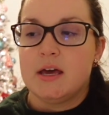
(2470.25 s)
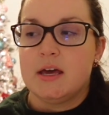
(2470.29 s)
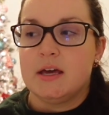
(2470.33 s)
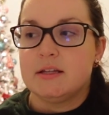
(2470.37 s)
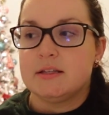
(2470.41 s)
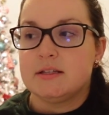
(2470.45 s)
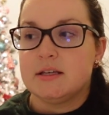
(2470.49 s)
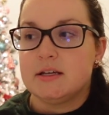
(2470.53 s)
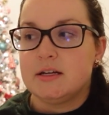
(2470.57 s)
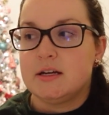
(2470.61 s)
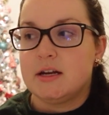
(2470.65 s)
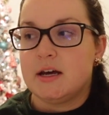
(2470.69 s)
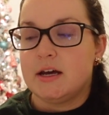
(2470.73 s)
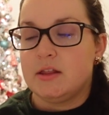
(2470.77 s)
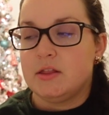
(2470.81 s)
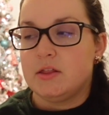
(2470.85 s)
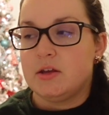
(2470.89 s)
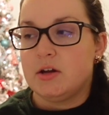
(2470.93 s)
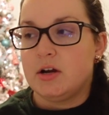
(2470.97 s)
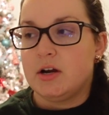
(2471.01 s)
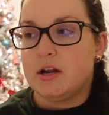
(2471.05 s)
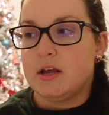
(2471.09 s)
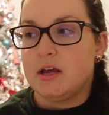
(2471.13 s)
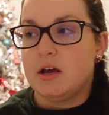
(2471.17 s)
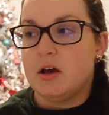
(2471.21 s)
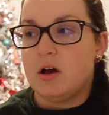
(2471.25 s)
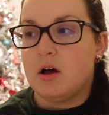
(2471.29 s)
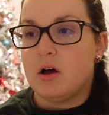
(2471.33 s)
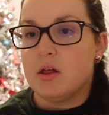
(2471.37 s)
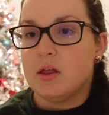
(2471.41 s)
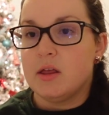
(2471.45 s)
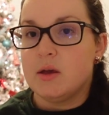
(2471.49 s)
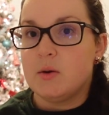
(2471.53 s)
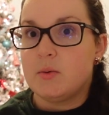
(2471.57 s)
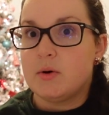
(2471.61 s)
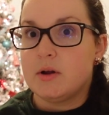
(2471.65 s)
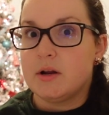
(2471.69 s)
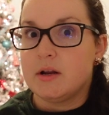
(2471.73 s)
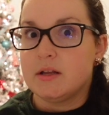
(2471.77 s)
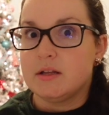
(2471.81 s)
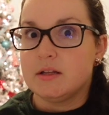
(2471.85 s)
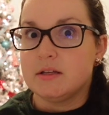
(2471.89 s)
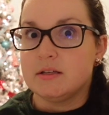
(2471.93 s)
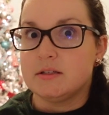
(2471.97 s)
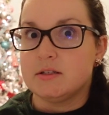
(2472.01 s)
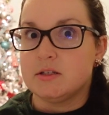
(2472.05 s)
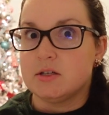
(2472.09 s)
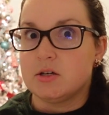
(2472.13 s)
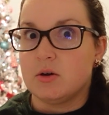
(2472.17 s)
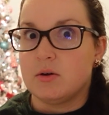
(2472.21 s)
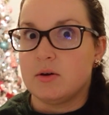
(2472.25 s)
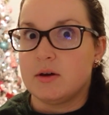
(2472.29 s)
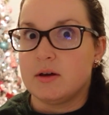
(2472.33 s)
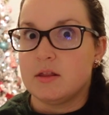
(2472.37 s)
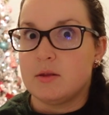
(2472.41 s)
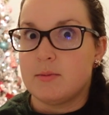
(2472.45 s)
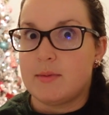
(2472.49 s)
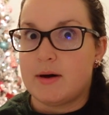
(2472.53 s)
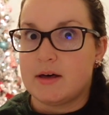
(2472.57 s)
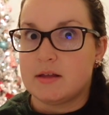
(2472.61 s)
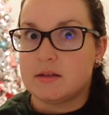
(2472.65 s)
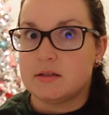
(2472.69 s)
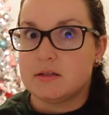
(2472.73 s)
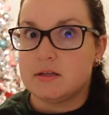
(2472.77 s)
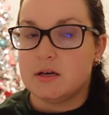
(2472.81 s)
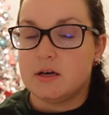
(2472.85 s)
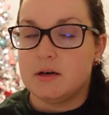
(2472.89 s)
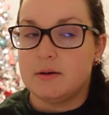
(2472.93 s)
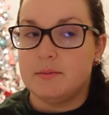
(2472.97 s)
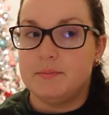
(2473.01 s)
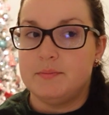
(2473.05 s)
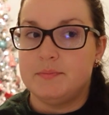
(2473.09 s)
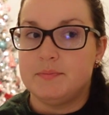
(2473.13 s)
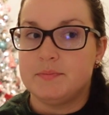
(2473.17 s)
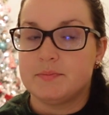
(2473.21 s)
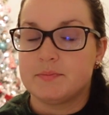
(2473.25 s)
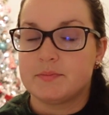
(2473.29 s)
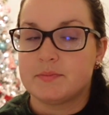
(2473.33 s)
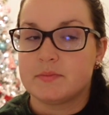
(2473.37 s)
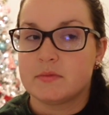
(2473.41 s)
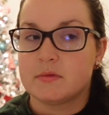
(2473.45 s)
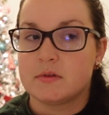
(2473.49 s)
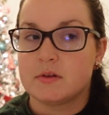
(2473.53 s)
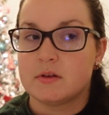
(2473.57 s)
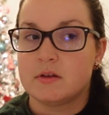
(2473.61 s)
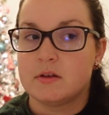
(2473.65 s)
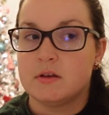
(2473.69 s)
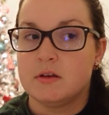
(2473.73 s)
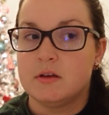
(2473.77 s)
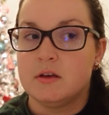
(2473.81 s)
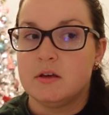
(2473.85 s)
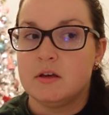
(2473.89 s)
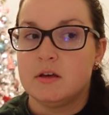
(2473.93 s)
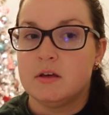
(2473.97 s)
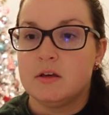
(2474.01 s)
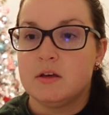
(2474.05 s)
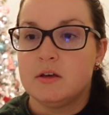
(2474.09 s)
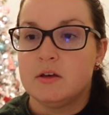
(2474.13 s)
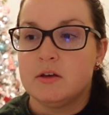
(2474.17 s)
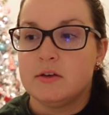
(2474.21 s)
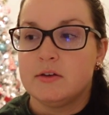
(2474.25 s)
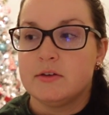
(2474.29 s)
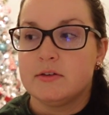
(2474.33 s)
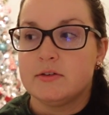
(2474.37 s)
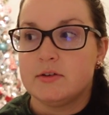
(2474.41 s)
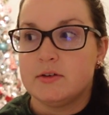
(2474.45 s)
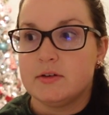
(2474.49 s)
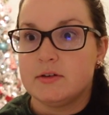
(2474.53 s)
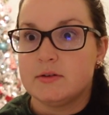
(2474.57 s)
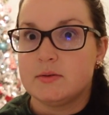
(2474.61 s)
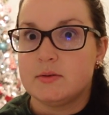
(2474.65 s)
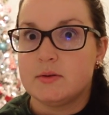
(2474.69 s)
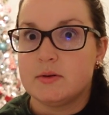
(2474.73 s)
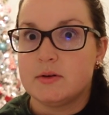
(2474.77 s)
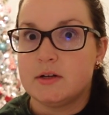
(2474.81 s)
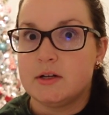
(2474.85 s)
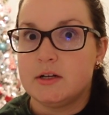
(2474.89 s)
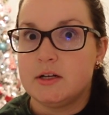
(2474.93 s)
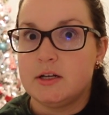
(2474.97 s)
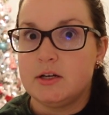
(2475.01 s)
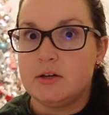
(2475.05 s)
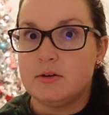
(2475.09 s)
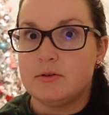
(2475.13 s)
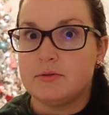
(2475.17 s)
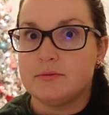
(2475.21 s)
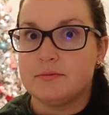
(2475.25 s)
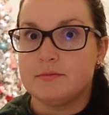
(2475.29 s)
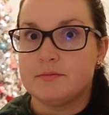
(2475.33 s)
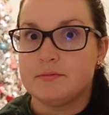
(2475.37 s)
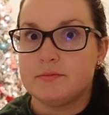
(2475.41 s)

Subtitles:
It's like 9:30. All I want is to go get in the bathtub. So that's what I'm gonna do.